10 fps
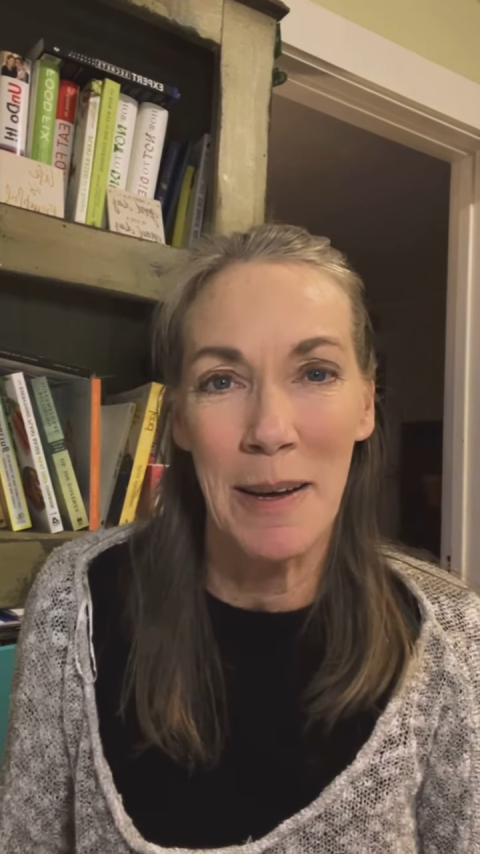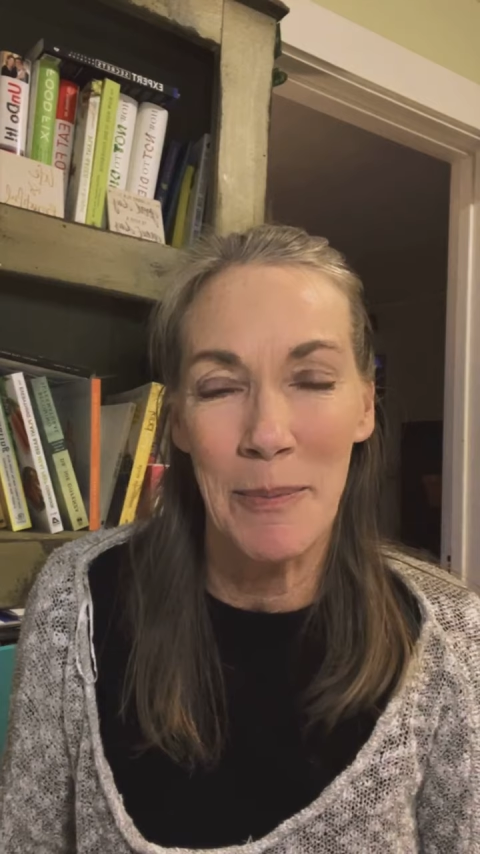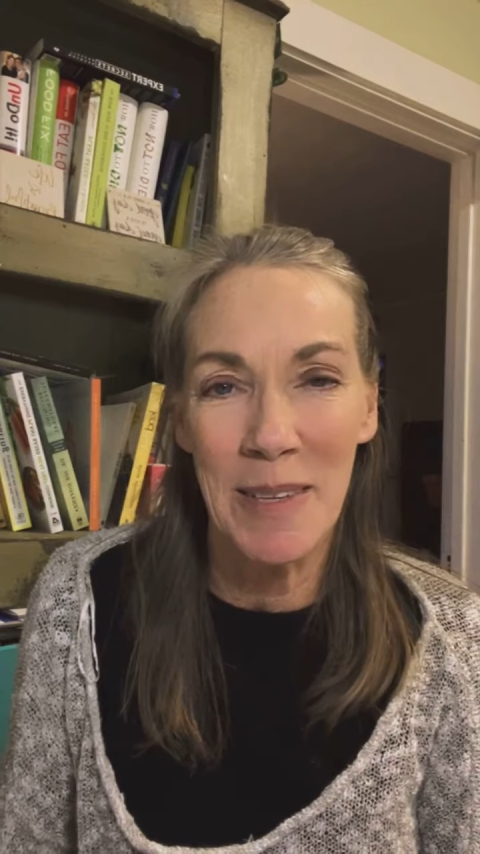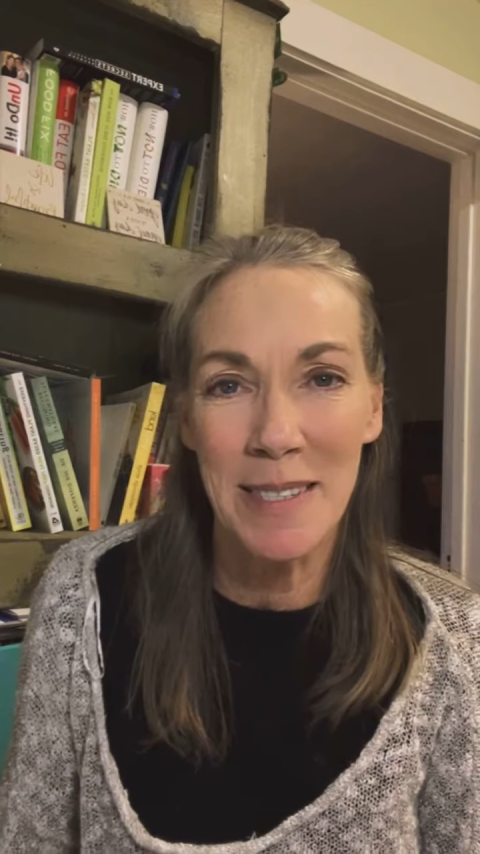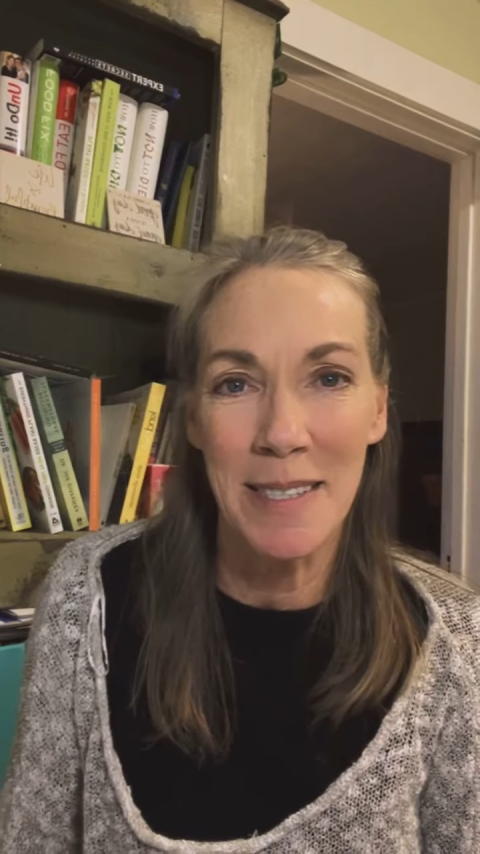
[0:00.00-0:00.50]

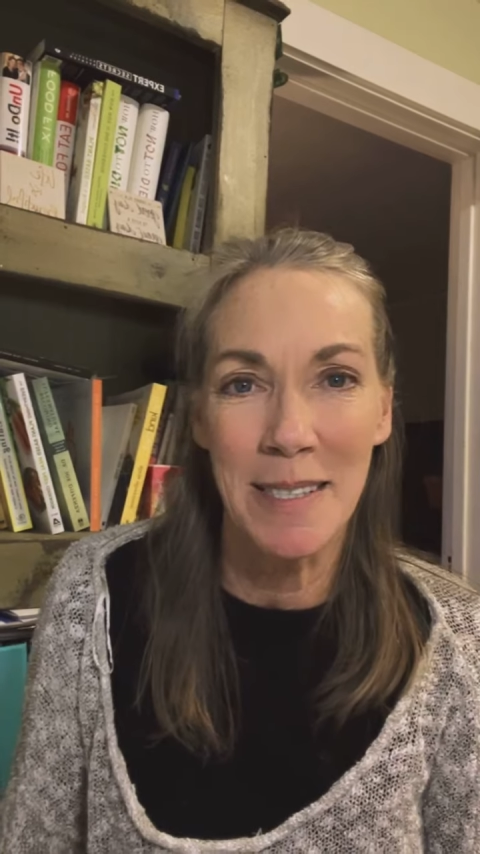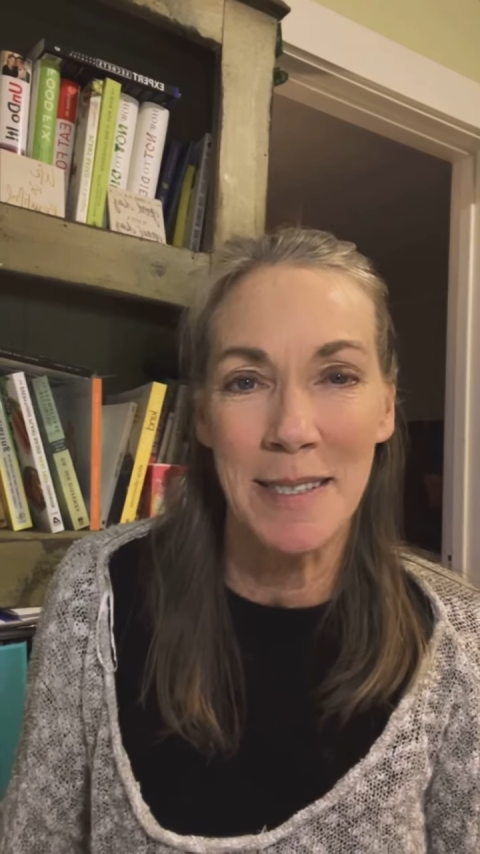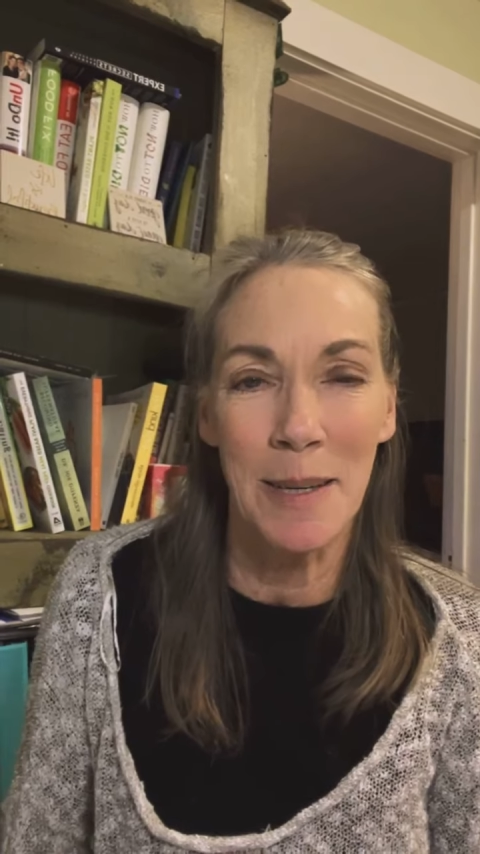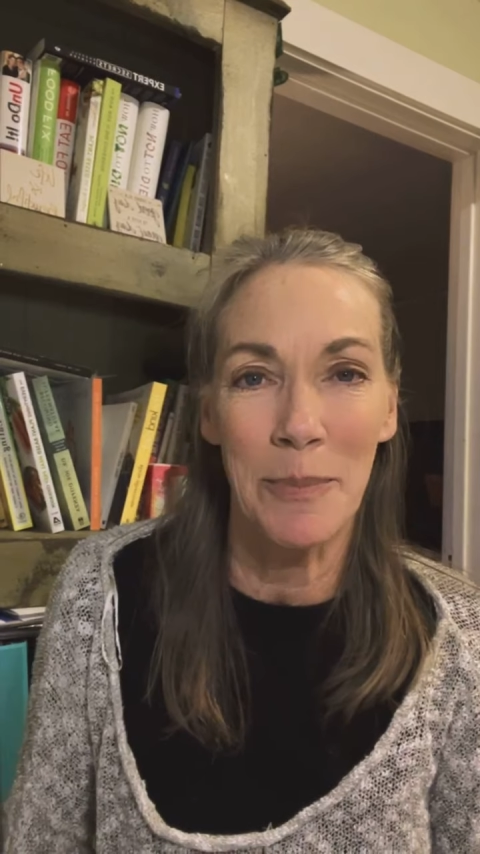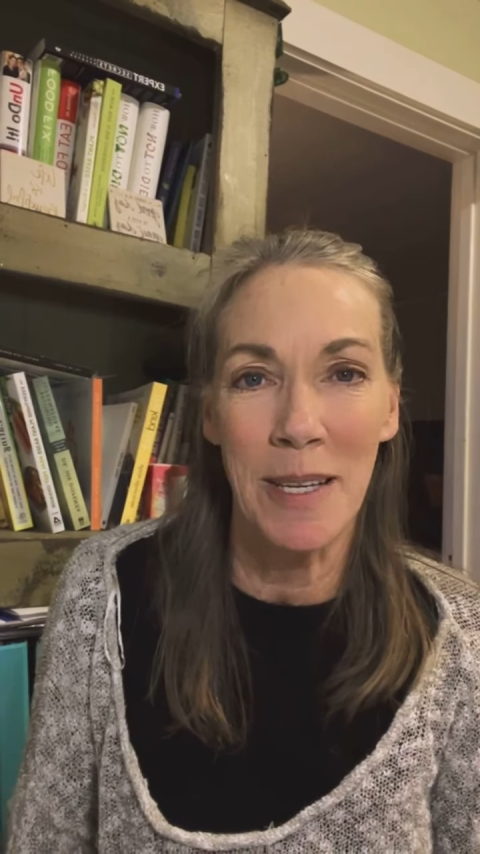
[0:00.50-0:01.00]
This is
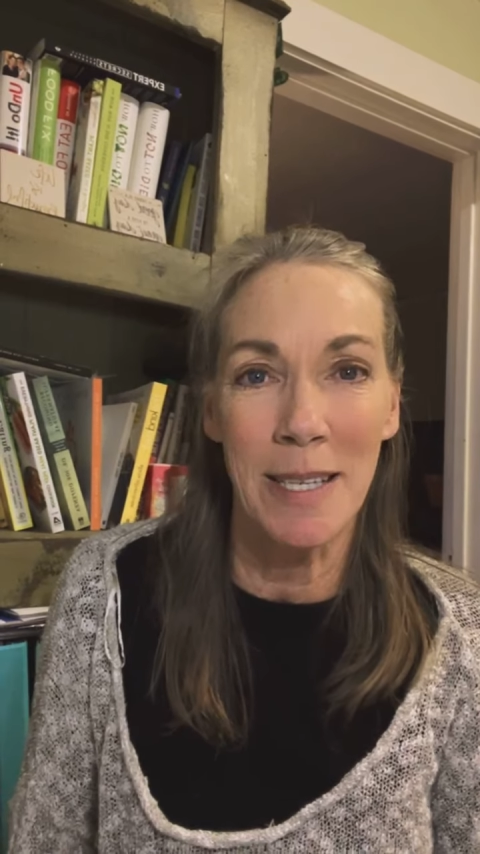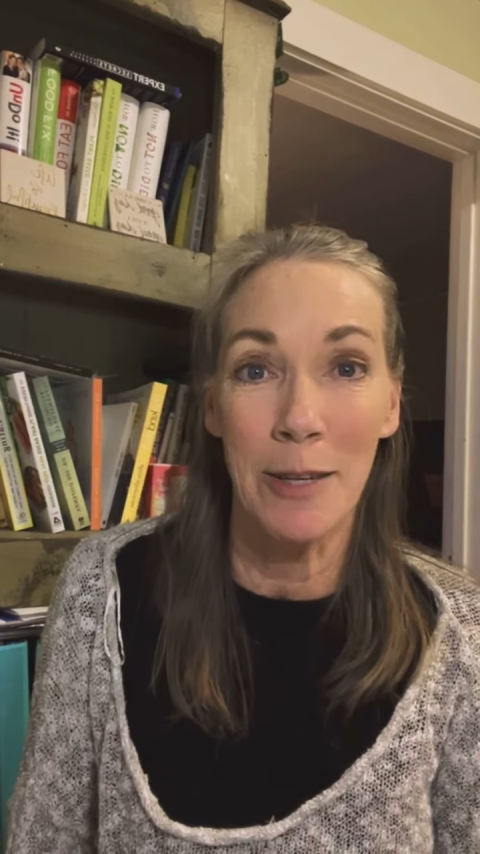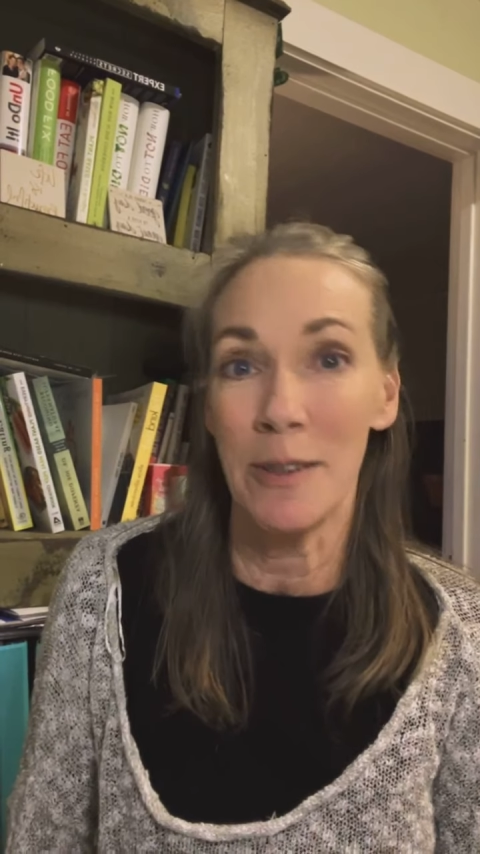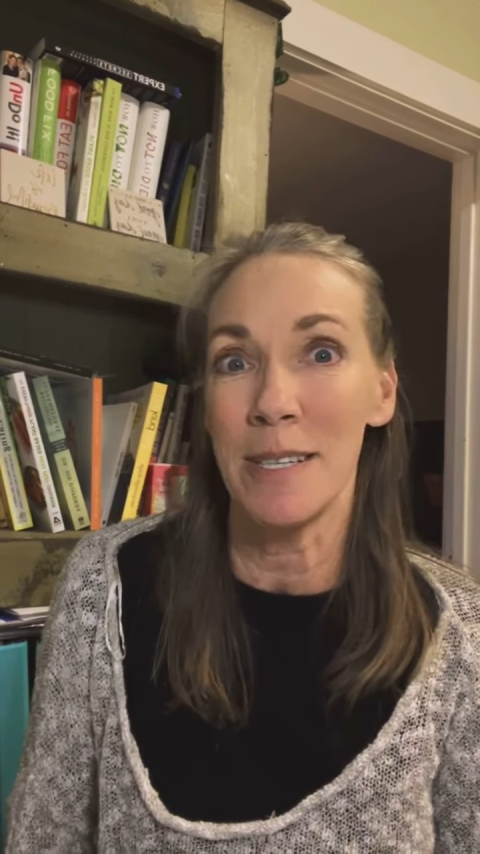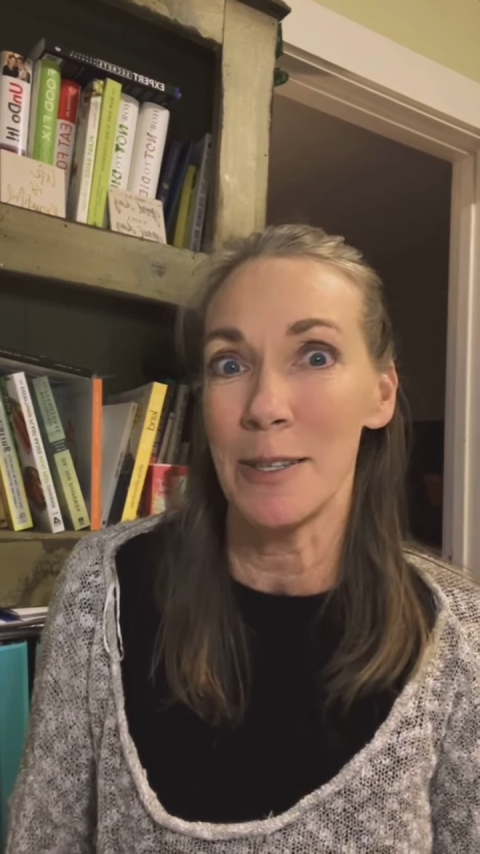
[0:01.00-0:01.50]
something
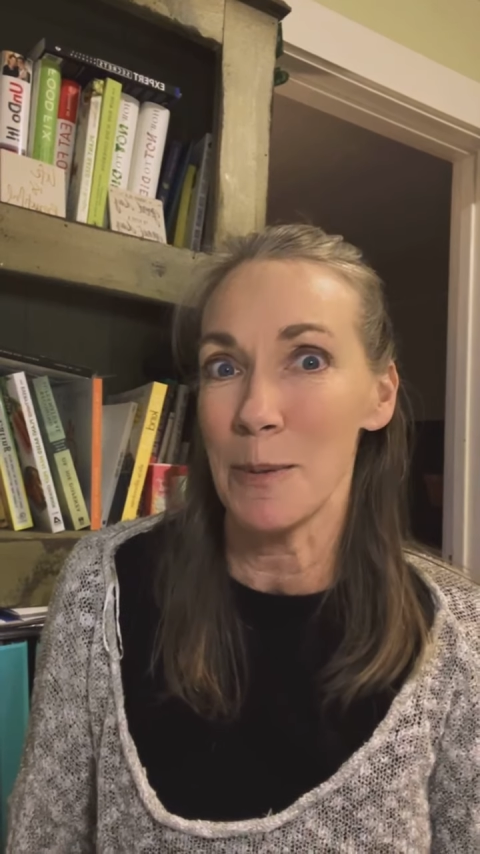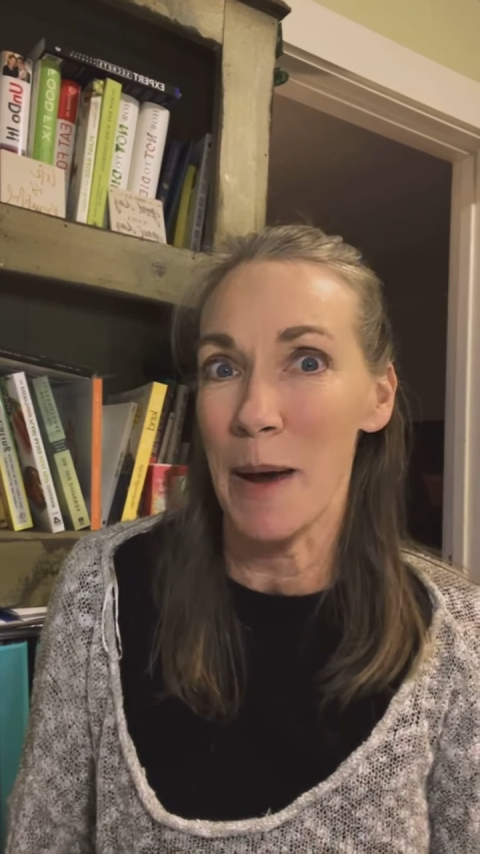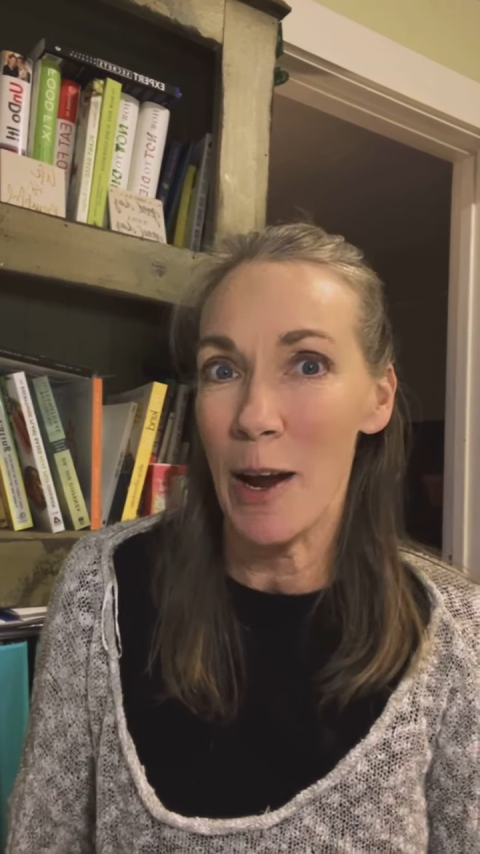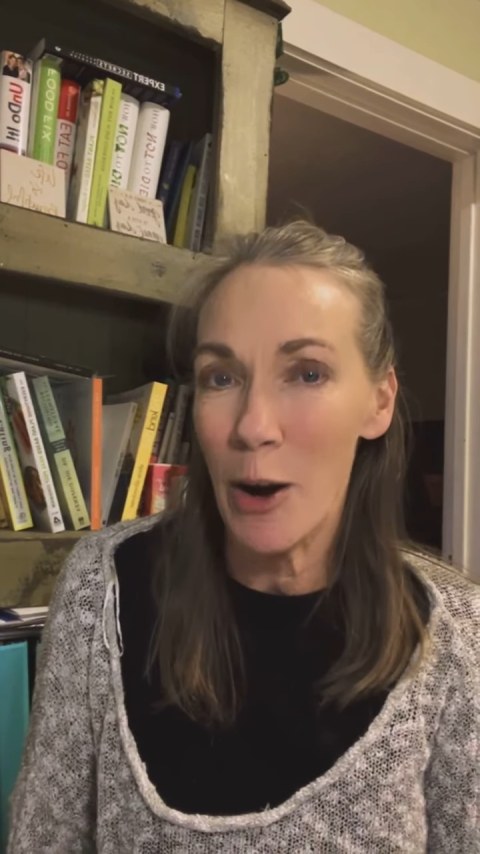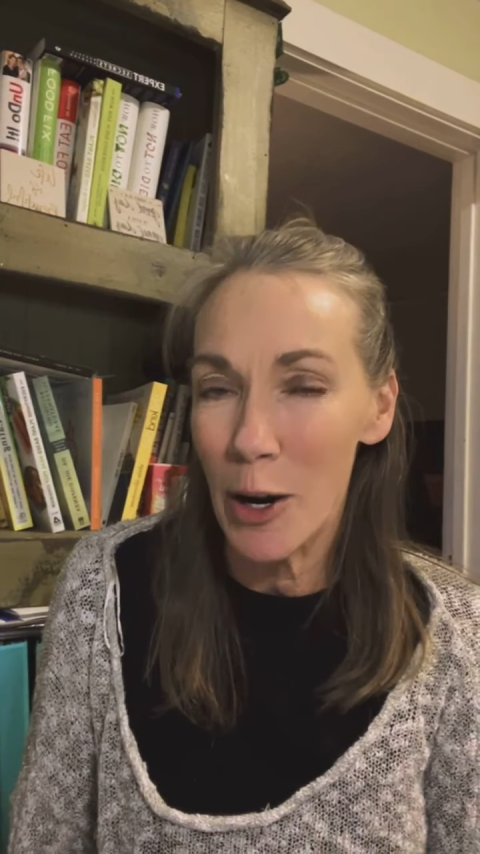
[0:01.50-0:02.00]
near and dear to my
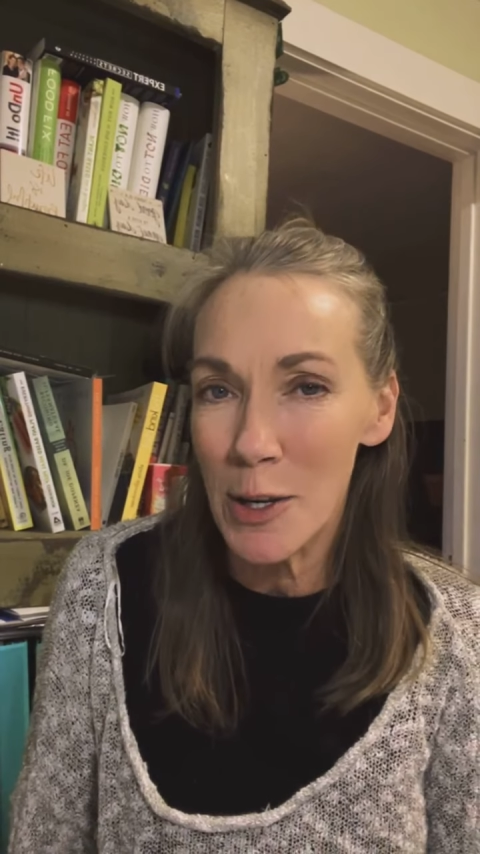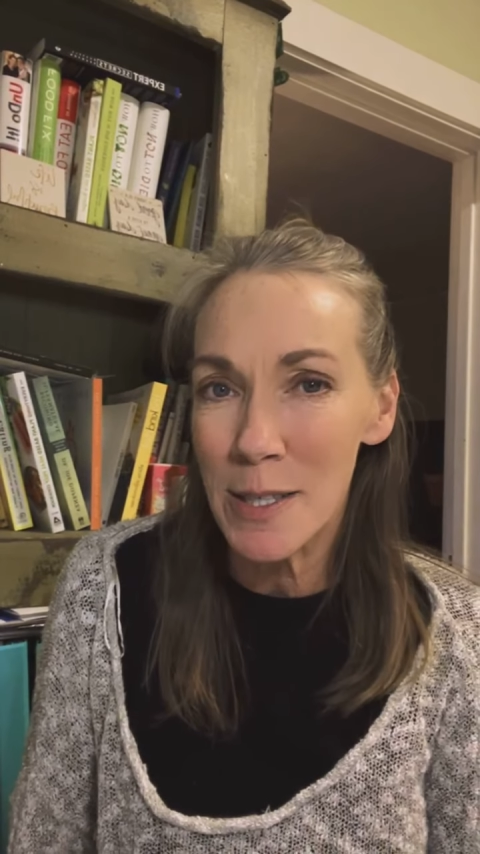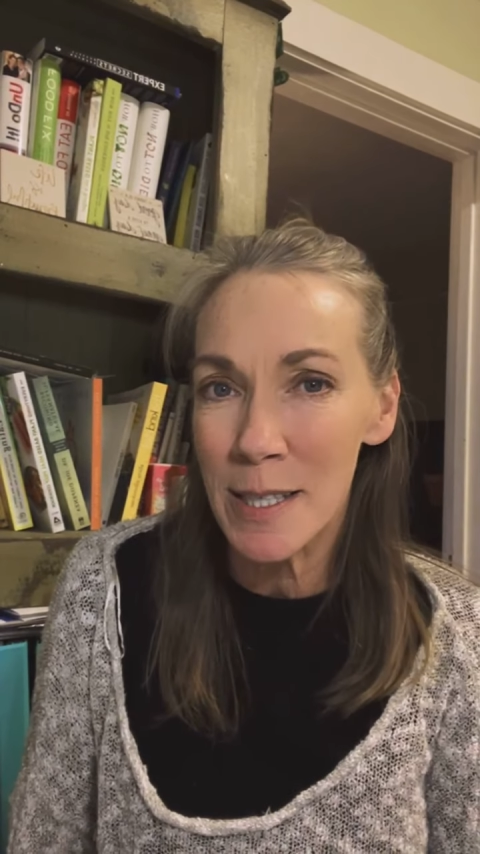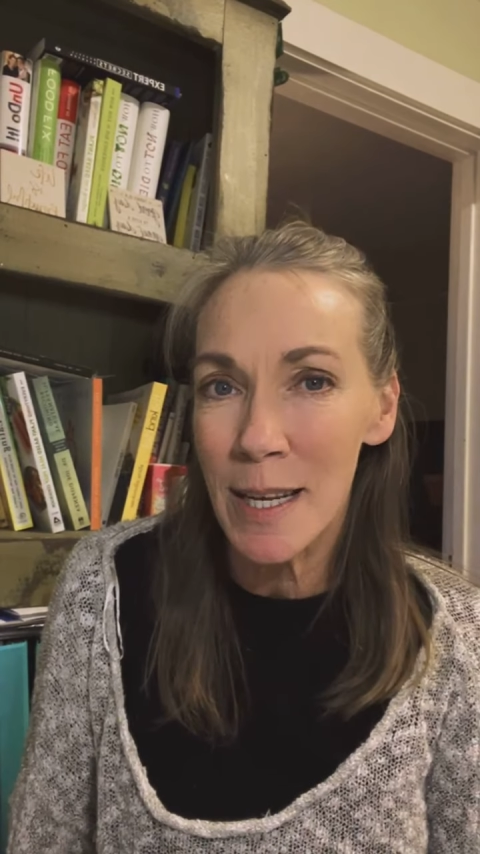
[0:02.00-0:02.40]
heart.